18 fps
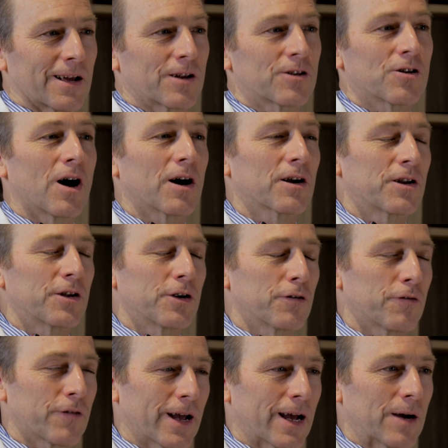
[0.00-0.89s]
Talk to your
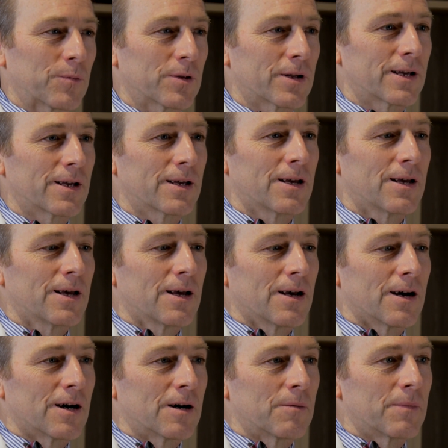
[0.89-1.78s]
family,
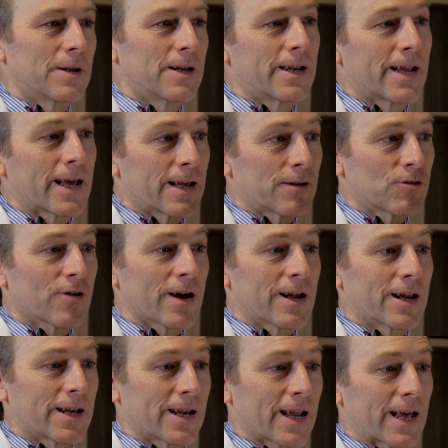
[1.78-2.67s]
try
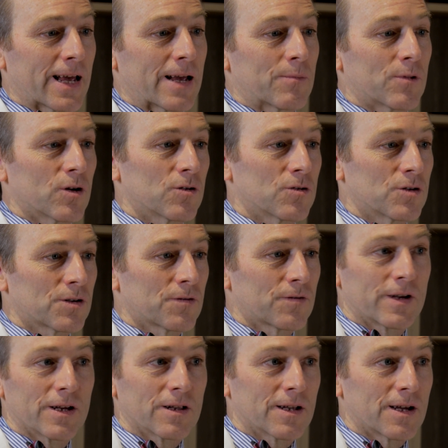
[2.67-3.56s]
to name those
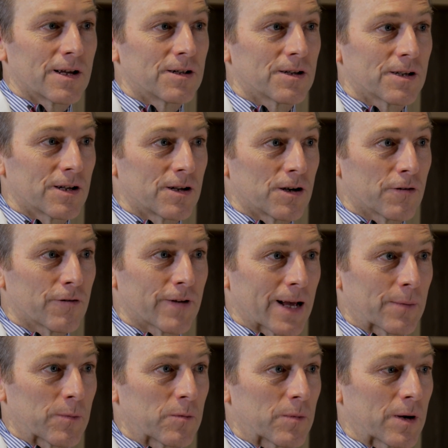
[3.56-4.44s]
feelings in your
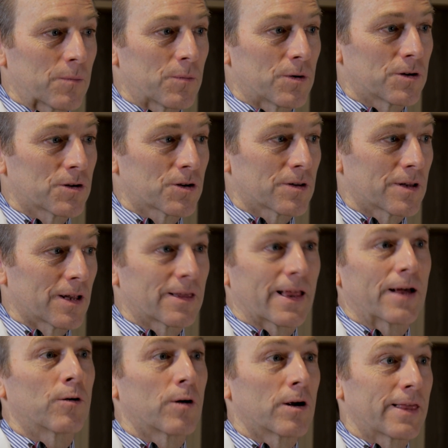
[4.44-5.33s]
family members so that
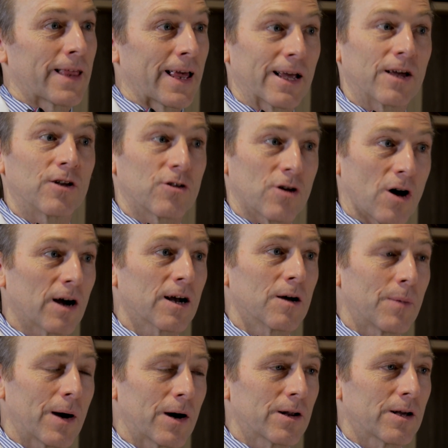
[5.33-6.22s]
they can talk
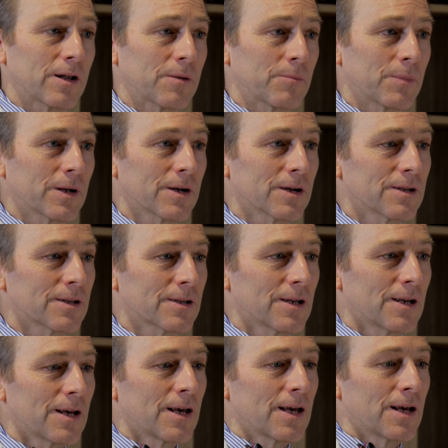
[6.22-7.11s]
about it. Because
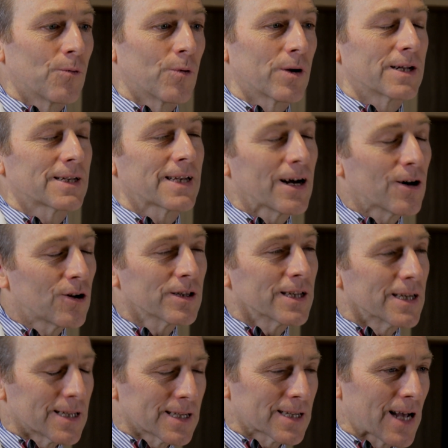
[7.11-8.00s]
when it's held
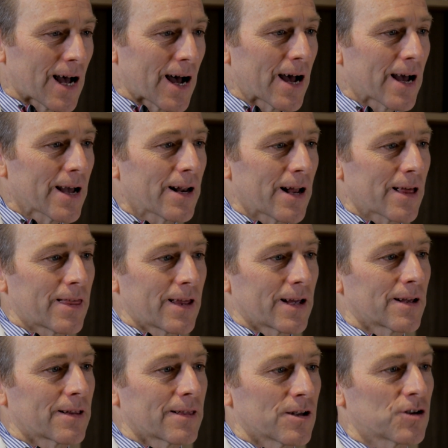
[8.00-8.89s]
inside, I
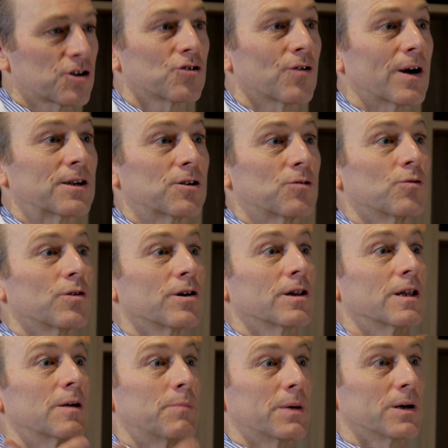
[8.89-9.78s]
think the stress
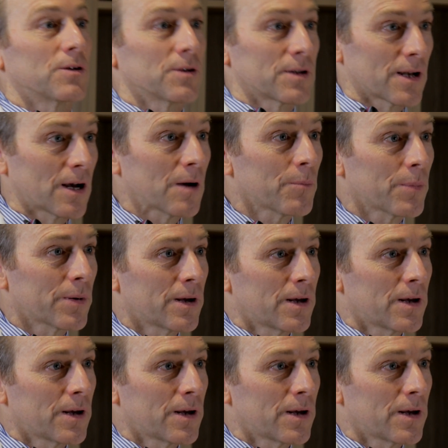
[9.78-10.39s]
really builds up.